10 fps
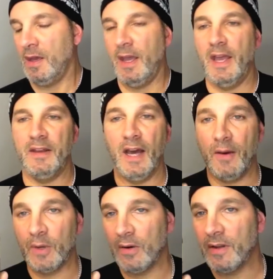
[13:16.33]
And
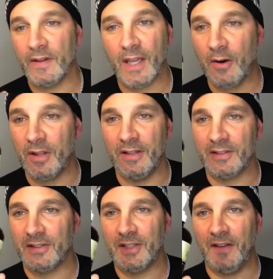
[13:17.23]
uh, we don't even carry
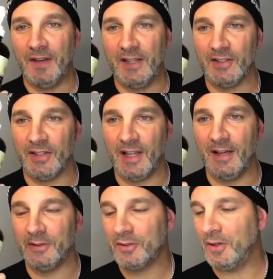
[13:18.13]
this at Shave Nation
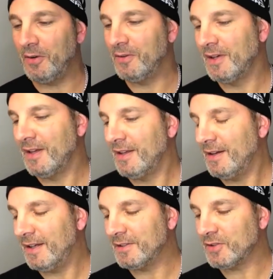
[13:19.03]
yet. So
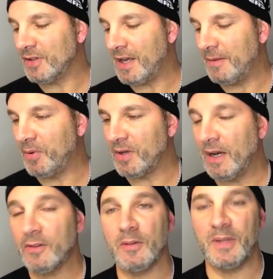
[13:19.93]
I just thought I'd put it
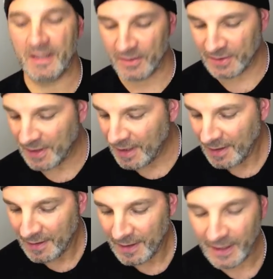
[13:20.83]
out there because
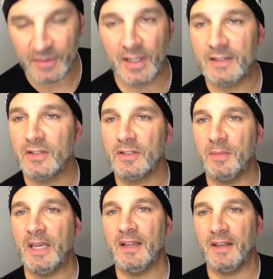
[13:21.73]
he sent it to
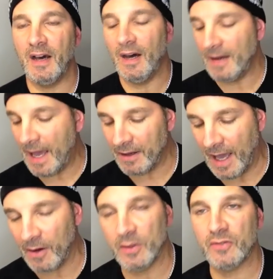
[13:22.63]
me, and uh, I,
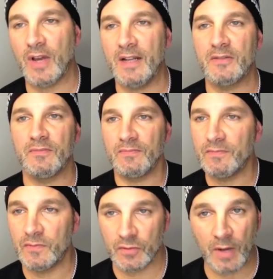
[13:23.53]
I, always try to
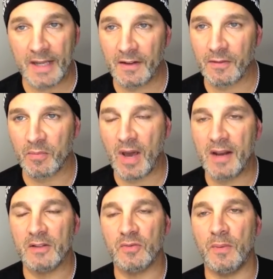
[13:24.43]
try different
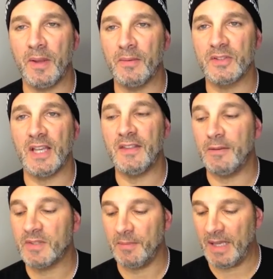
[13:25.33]
products when people send
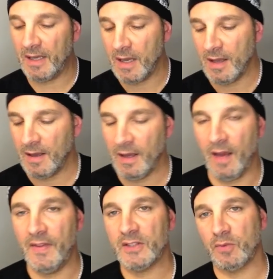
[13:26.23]
them to me,
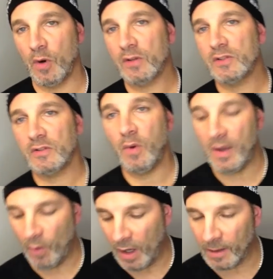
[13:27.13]
and this works
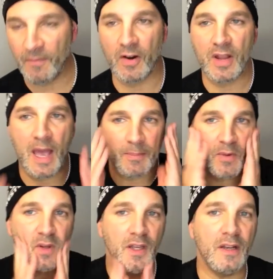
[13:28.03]
quite well. I'm very happy
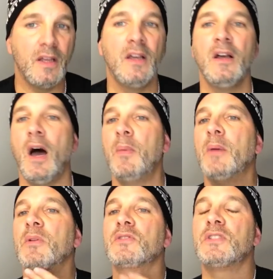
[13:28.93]
with it. I'm
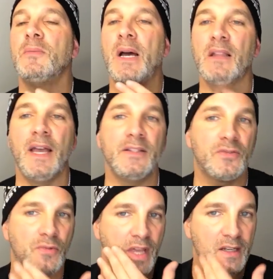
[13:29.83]
able to see my lines
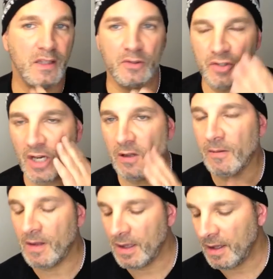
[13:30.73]
through that clear
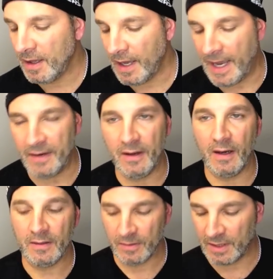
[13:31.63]
gel, and
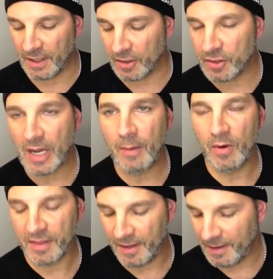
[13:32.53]
uh, he did a good job
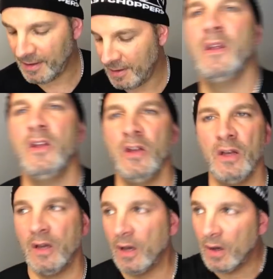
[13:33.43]
with it.
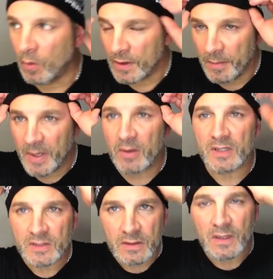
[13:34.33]
When the beard
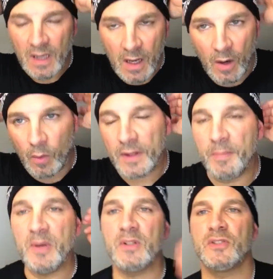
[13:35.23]
is when the
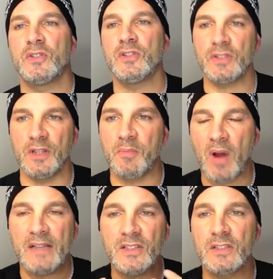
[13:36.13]
beard is just in the
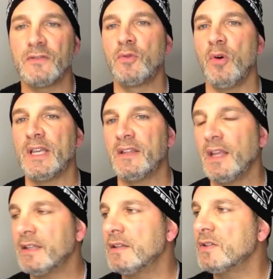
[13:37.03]
process of growing in
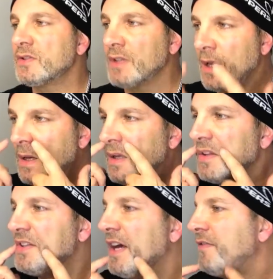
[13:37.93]
like this,
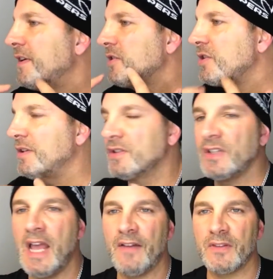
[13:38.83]
the definition
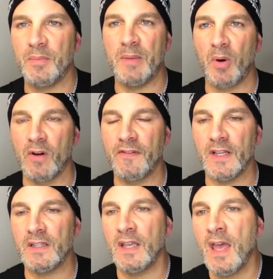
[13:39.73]
doesn't have to be
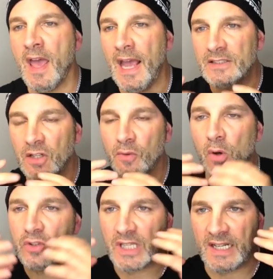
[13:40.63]
perfect. As it
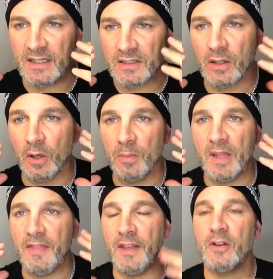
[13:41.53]
grows in and it's a little
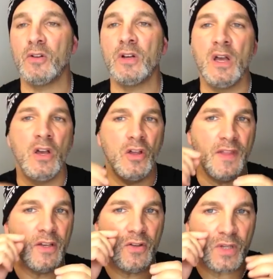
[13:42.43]
bit thicker,
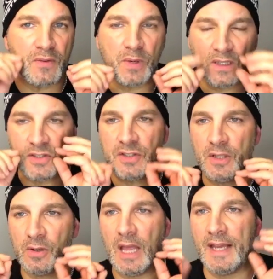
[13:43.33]
then you can really see
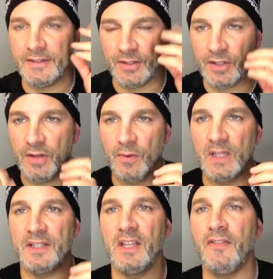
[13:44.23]
your lines and you can
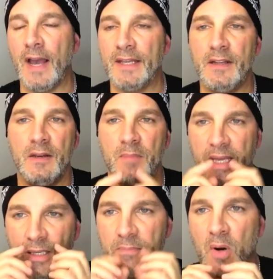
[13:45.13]
really define it and
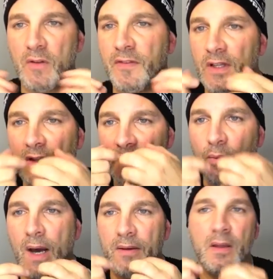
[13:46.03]
make it perfect if you
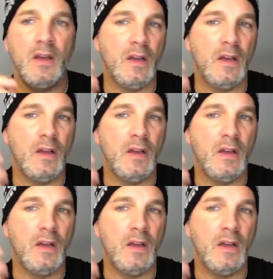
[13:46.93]
want